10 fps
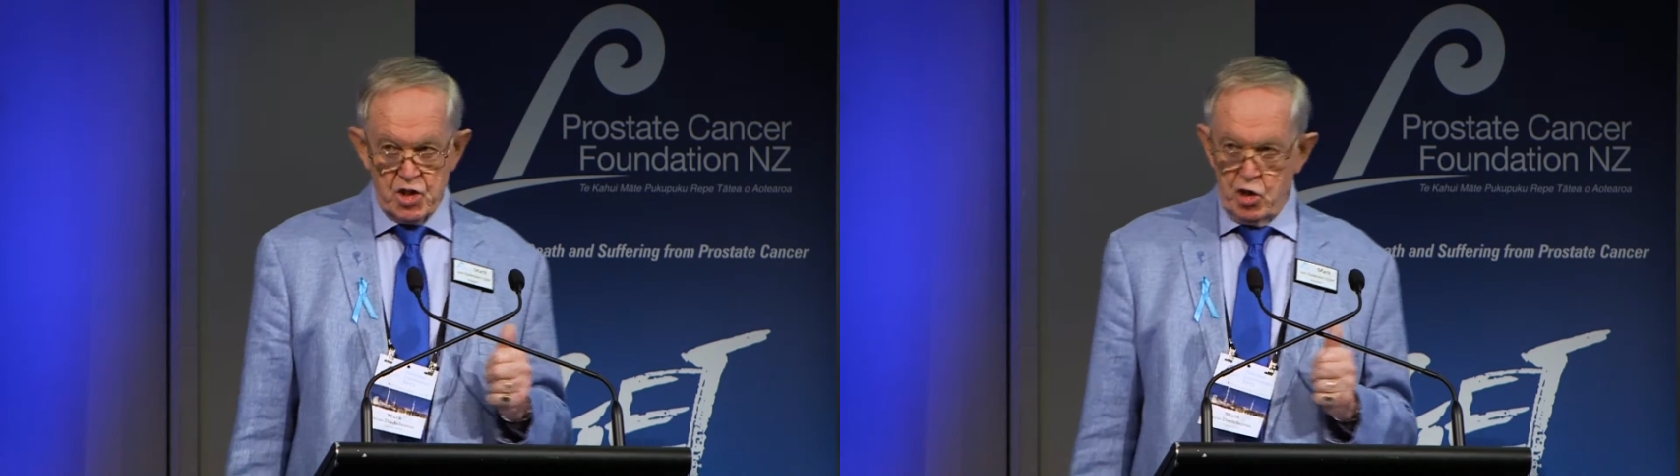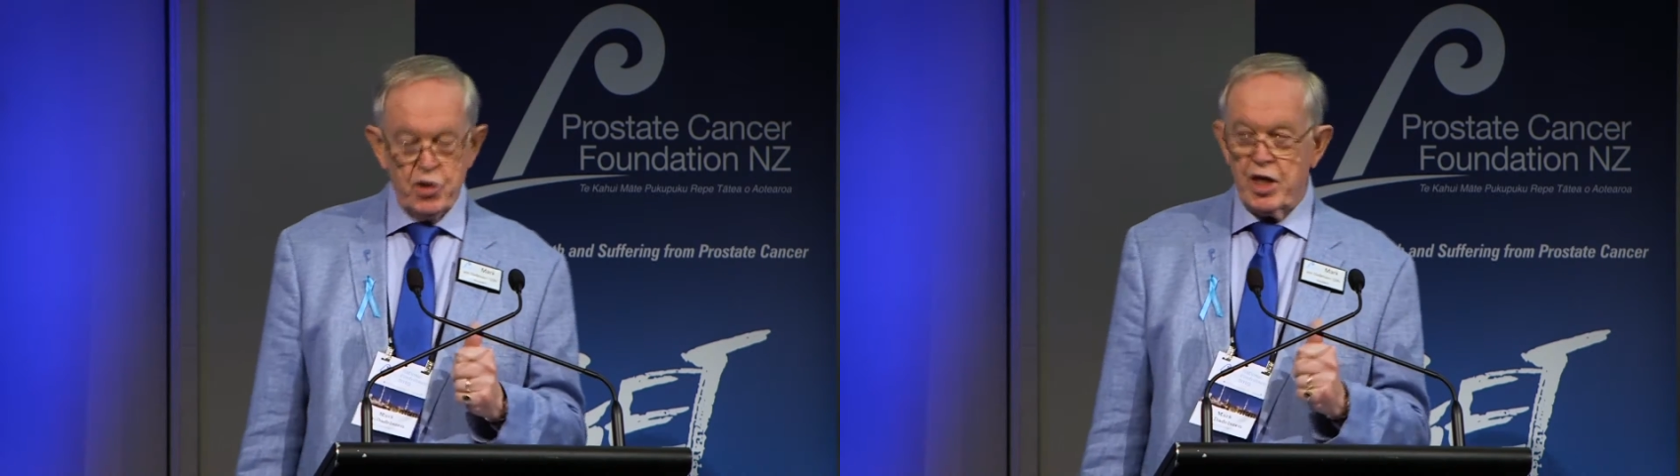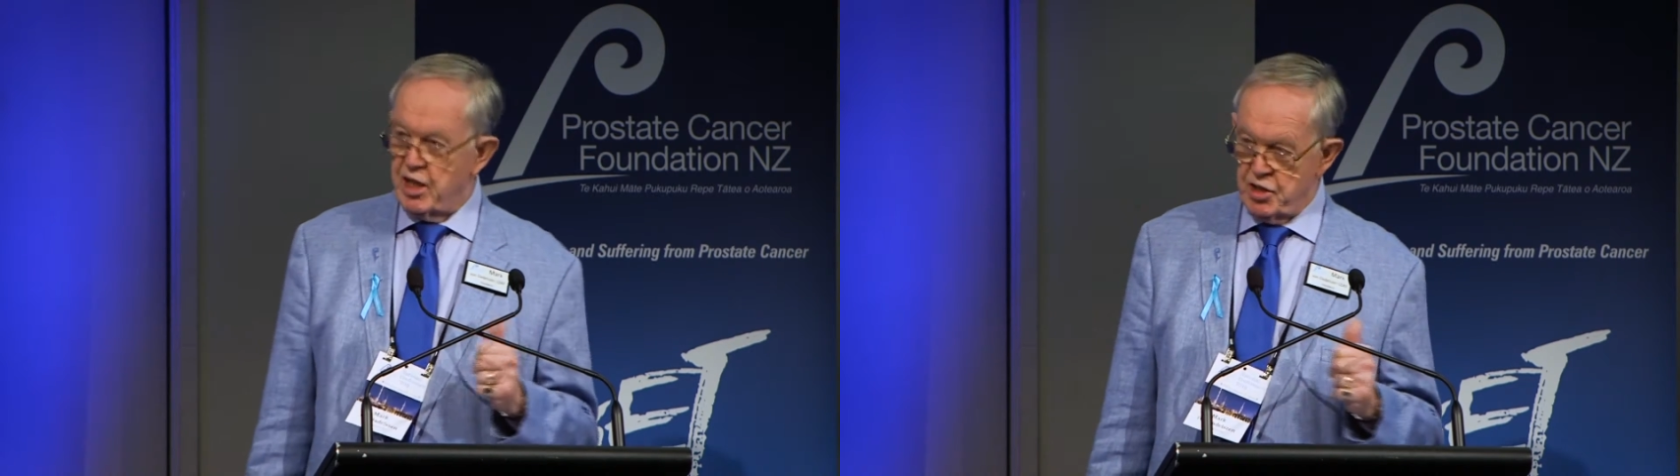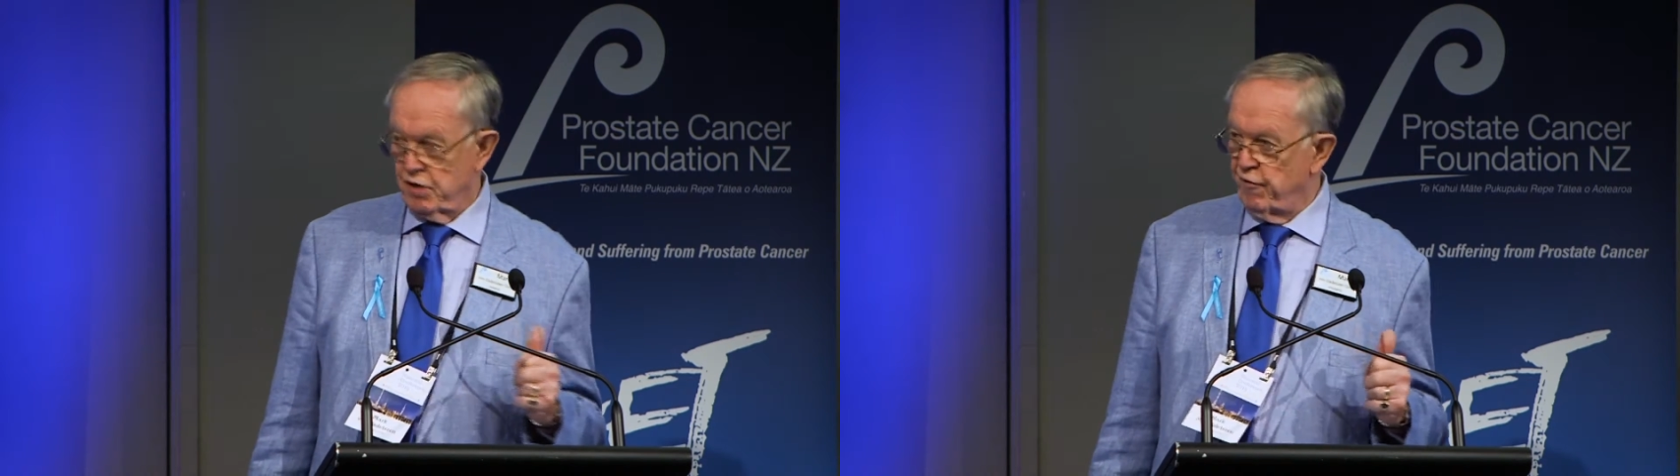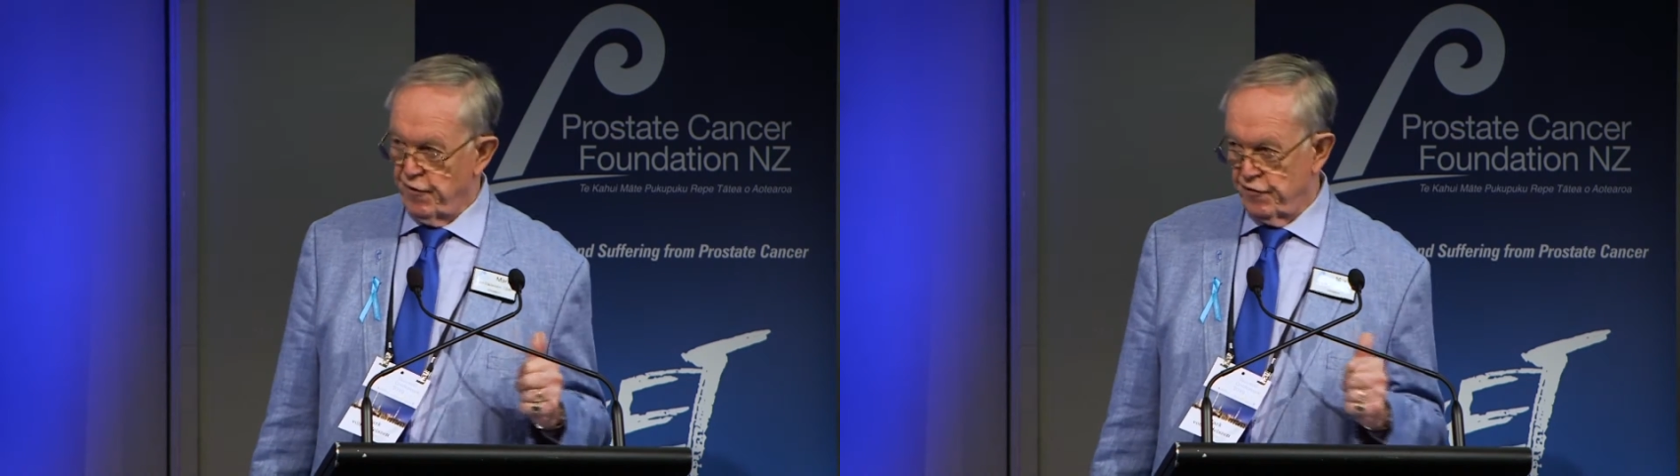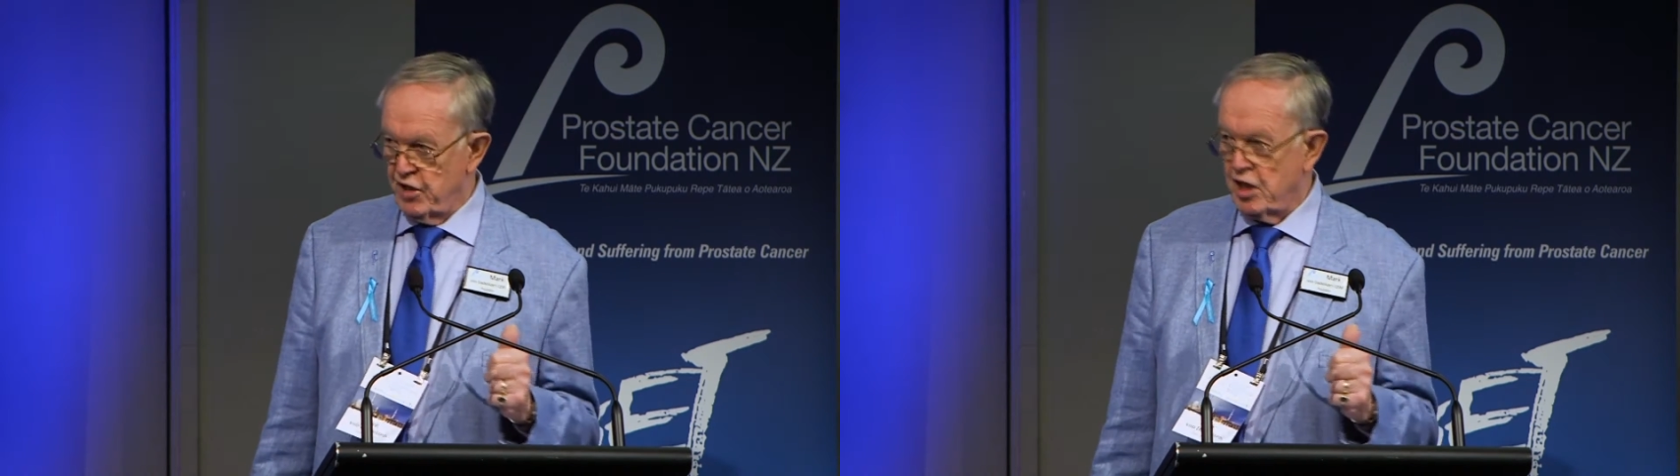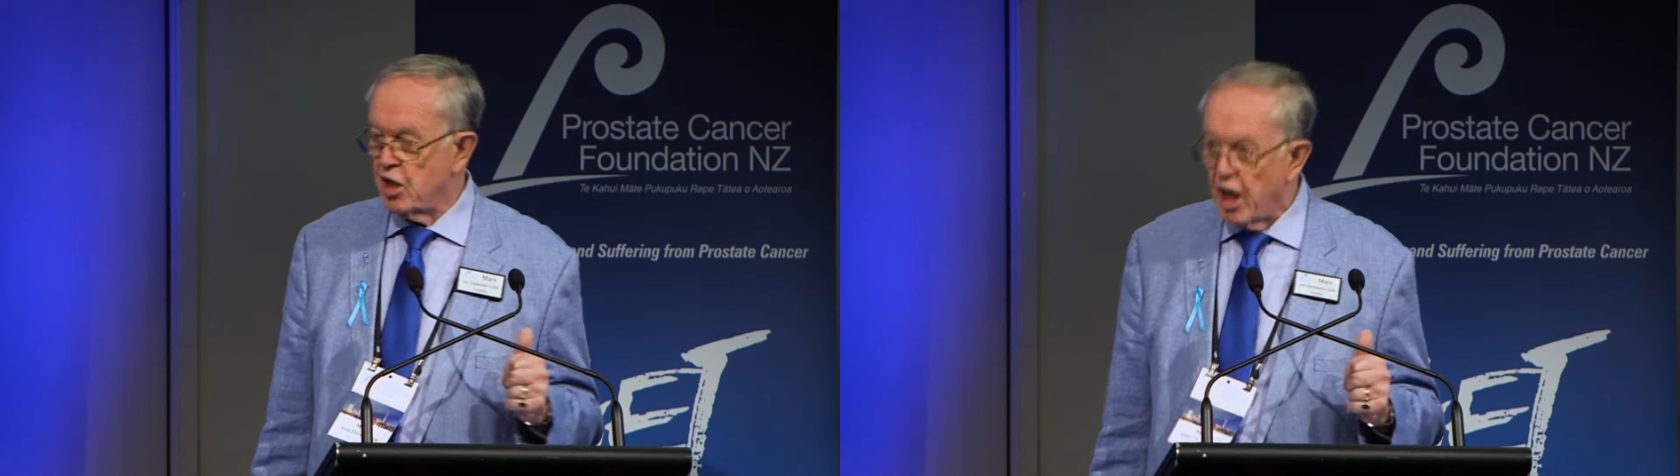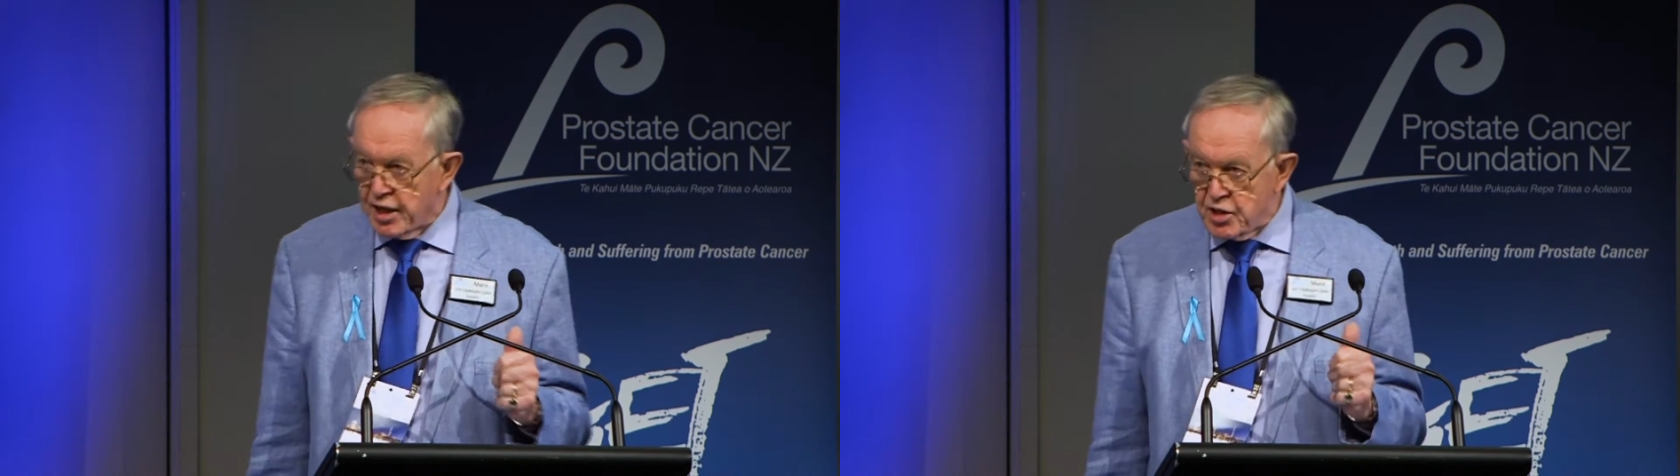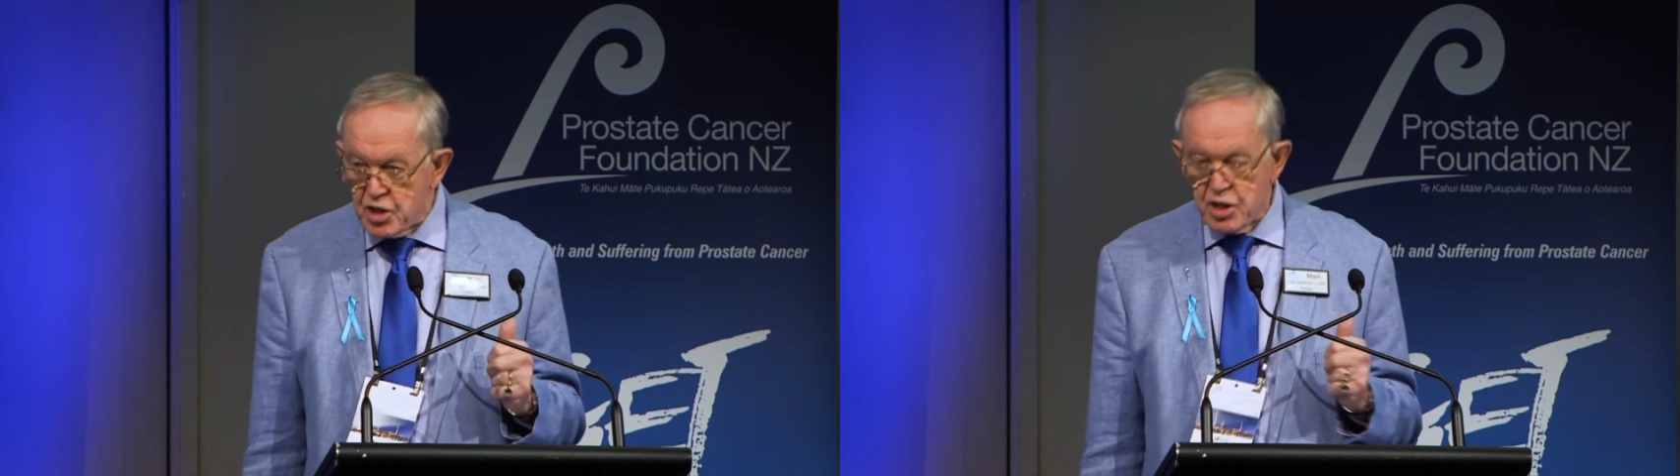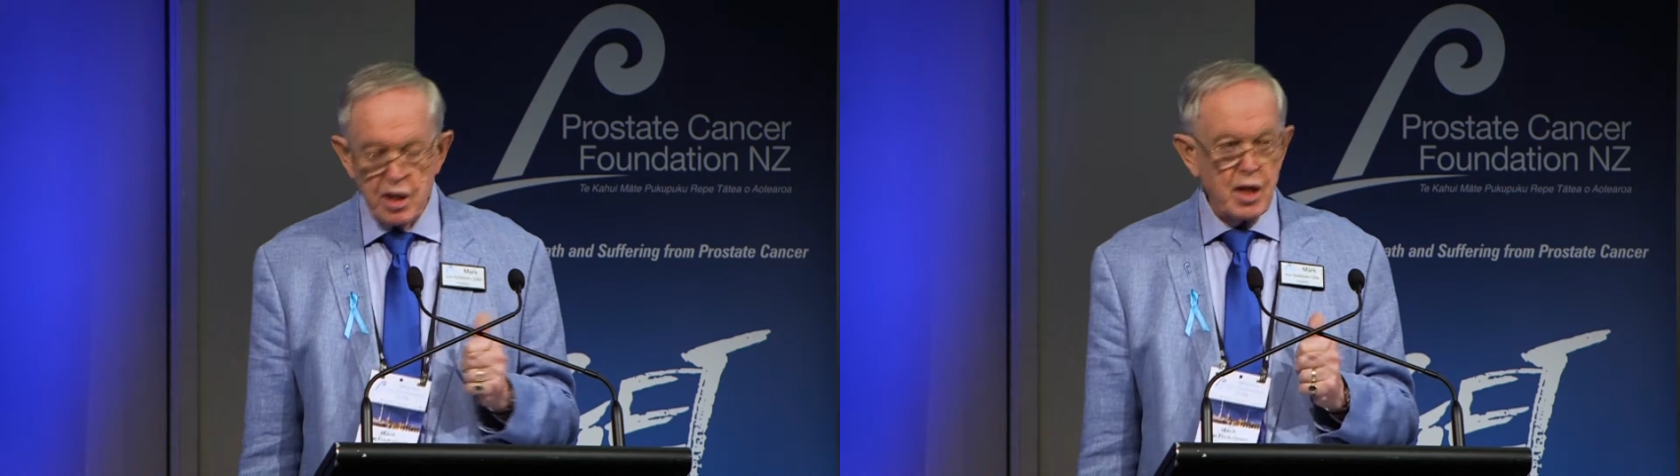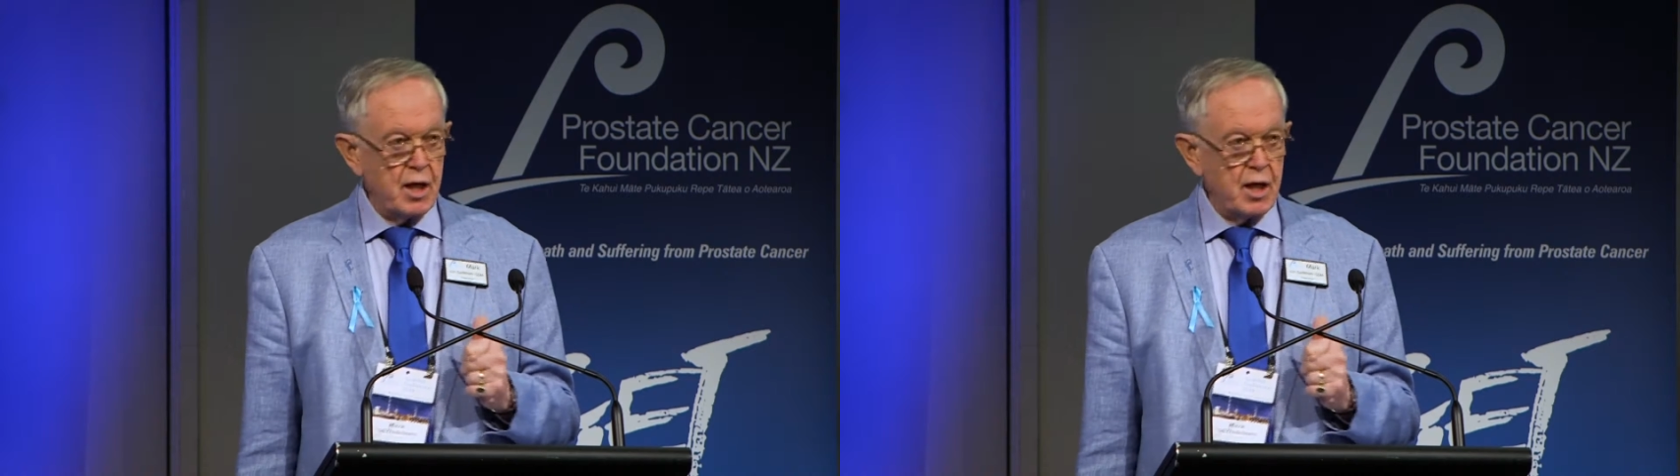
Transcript: 2015 guidance,